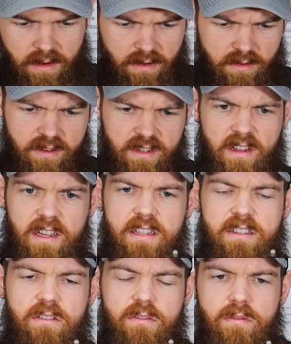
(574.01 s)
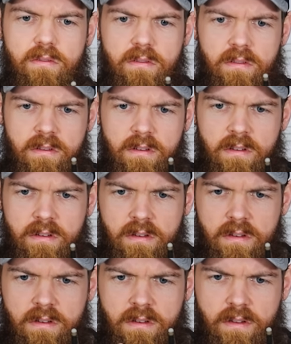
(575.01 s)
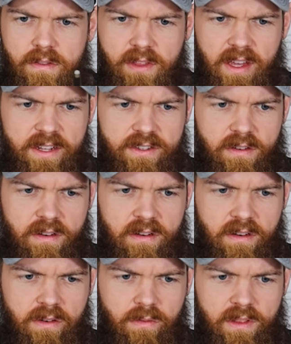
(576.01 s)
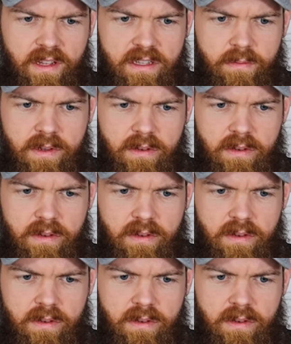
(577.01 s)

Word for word: I don't know, it's got like these little things on it. I don't know what that's